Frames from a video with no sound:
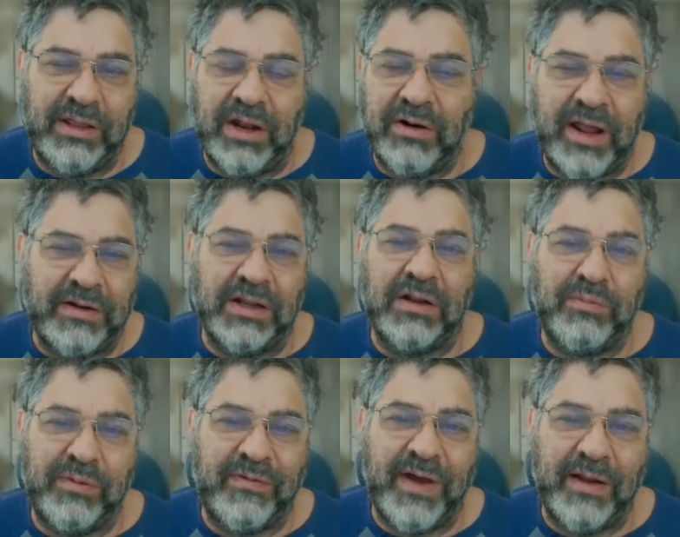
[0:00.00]
They don't have to
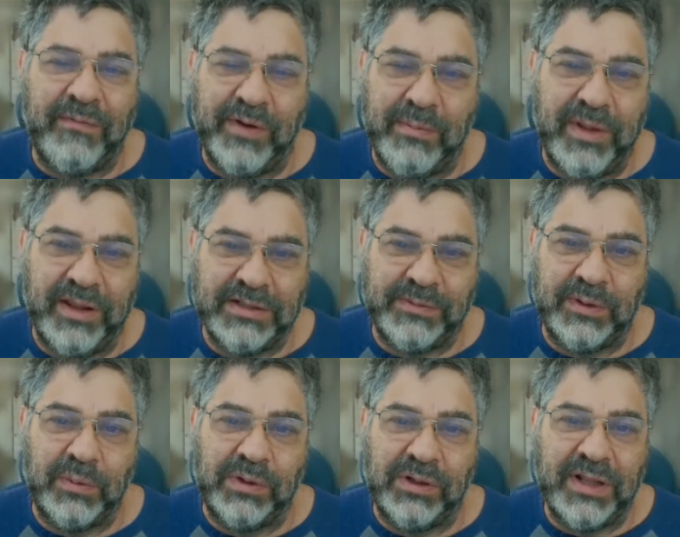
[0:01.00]
provide free meetings for
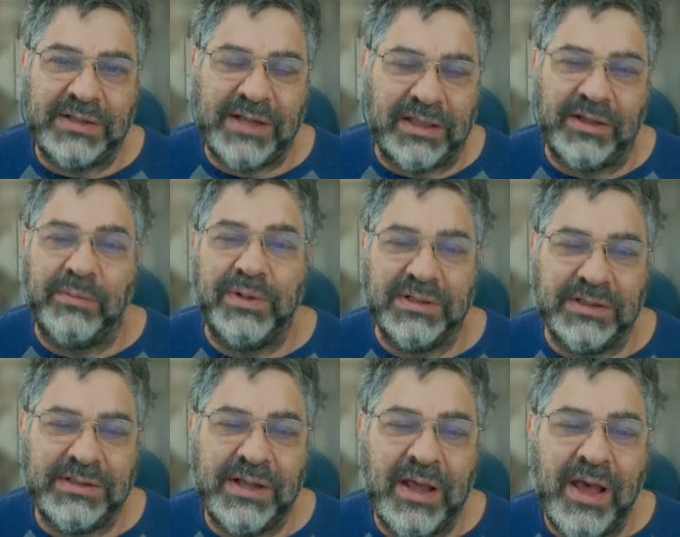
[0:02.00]
the world. That's not their
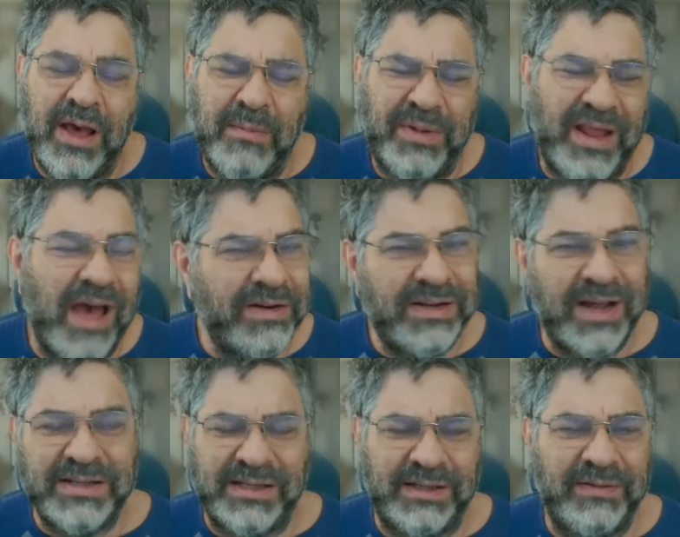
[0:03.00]
business. But
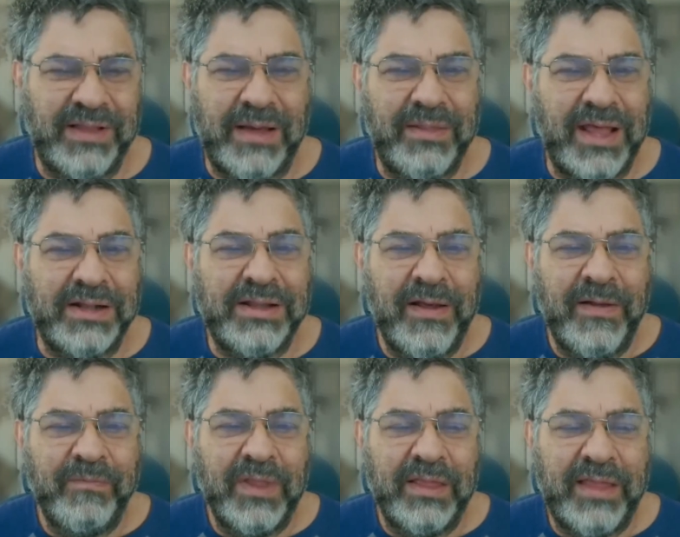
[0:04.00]
advertising,
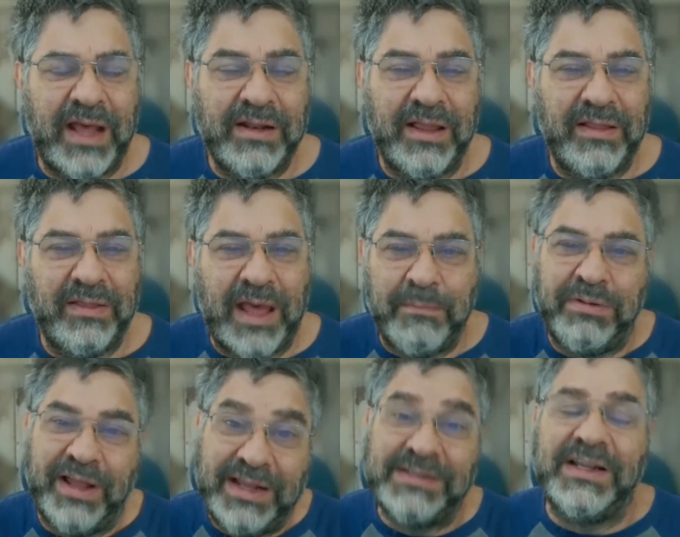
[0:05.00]
that
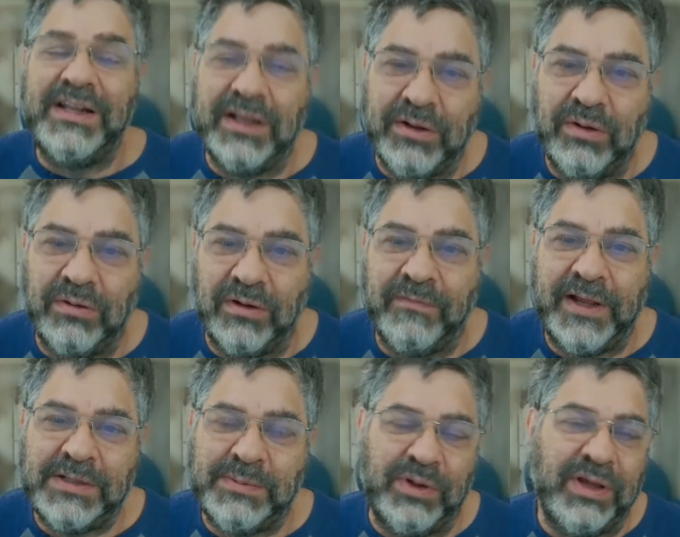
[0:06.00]
plays into Google and
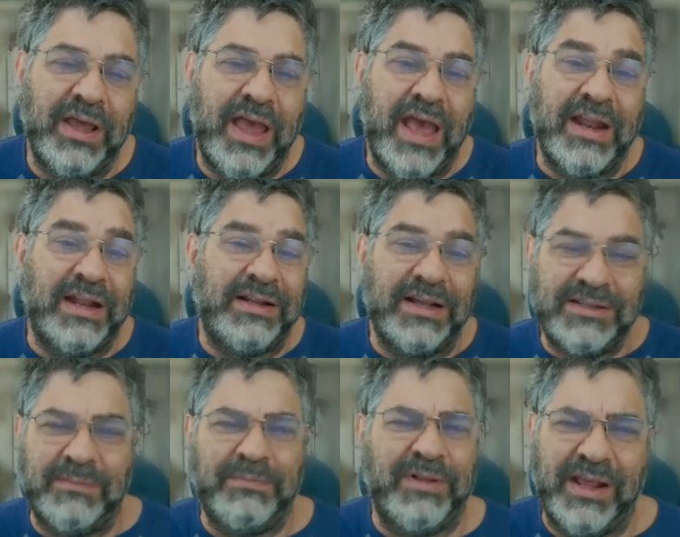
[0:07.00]
Facebook, and it
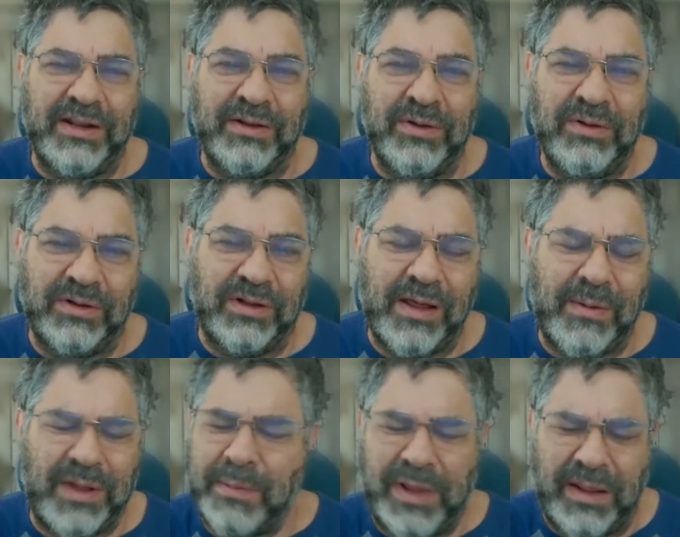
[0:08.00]
doesn't play into
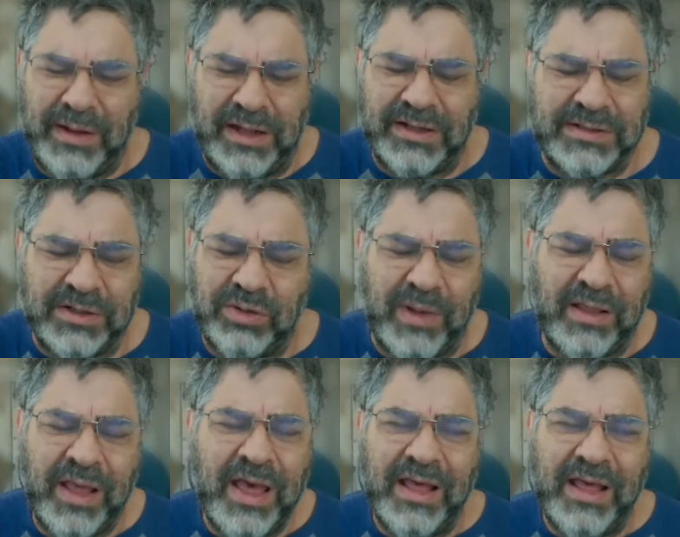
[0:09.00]
into Zoom.